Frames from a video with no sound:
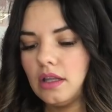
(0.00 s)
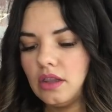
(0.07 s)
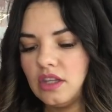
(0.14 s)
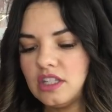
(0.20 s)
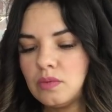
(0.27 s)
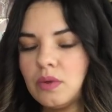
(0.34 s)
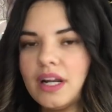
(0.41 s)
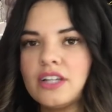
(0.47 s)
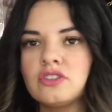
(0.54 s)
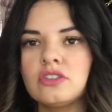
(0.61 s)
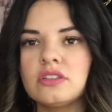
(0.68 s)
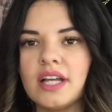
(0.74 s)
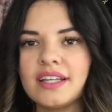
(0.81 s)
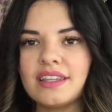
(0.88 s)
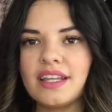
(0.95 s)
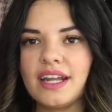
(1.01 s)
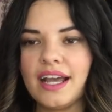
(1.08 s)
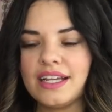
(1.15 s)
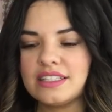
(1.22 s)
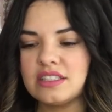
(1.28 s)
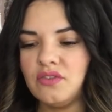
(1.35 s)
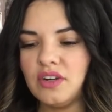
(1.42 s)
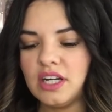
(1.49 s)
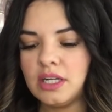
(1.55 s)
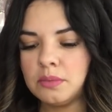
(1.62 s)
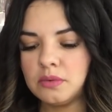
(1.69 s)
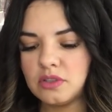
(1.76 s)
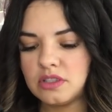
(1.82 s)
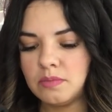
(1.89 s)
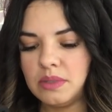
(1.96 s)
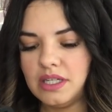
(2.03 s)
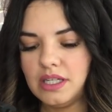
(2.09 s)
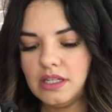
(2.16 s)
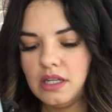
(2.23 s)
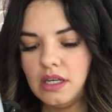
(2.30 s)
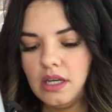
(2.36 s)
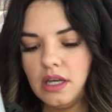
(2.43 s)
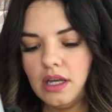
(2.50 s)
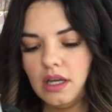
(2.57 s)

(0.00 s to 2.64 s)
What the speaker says: This one, I do like that it has the variable speed,